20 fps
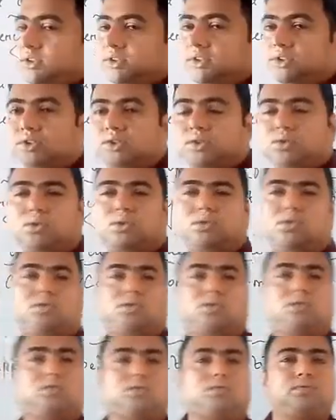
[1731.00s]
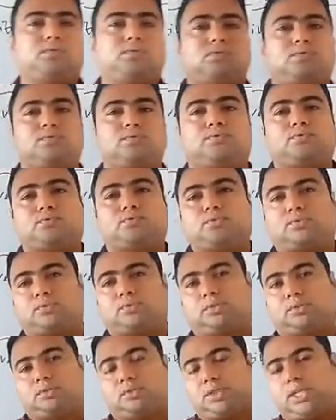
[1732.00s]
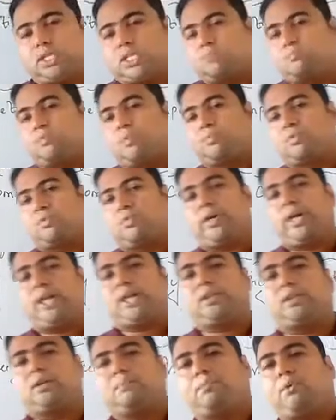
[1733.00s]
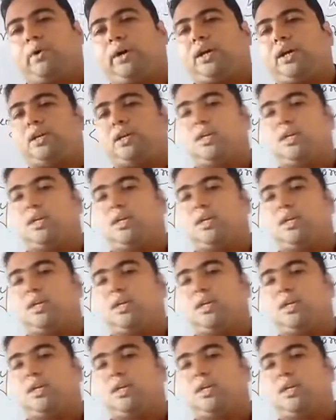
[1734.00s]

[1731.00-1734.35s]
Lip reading: So let's move to another point.